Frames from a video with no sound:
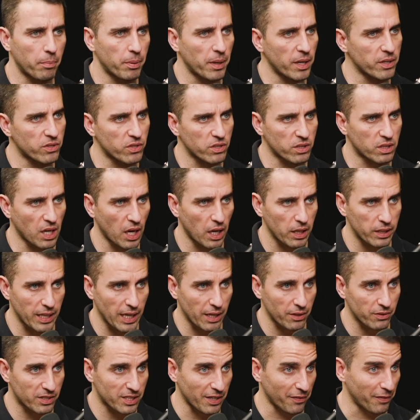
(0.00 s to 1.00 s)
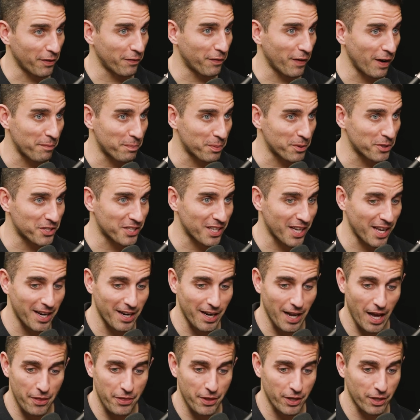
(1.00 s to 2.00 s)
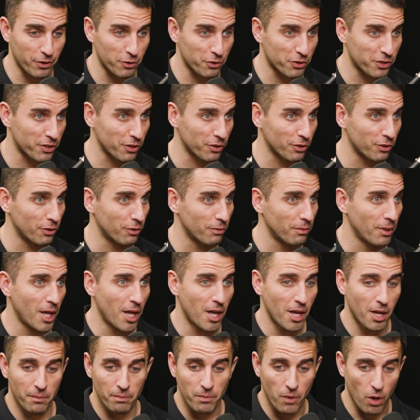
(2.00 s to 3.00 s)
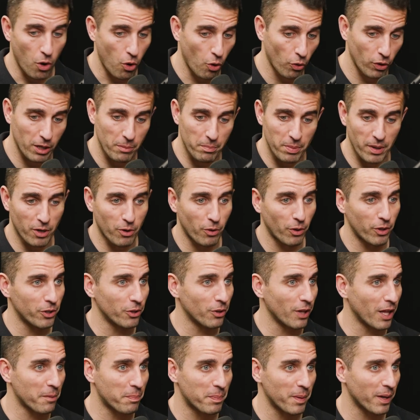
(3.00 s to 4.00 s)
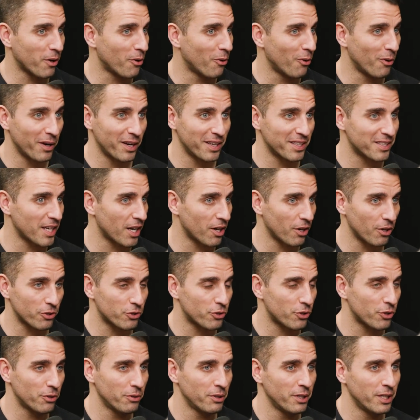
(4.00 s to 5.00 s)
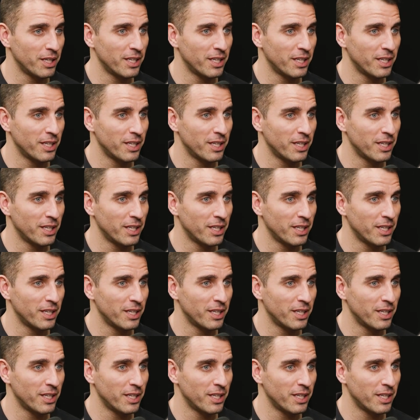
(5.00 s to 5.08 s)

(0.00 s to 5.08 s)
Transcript: Price has gone it. down 75%. I think you're still holding Bitcoin. You like Bitcoin. Is that all true?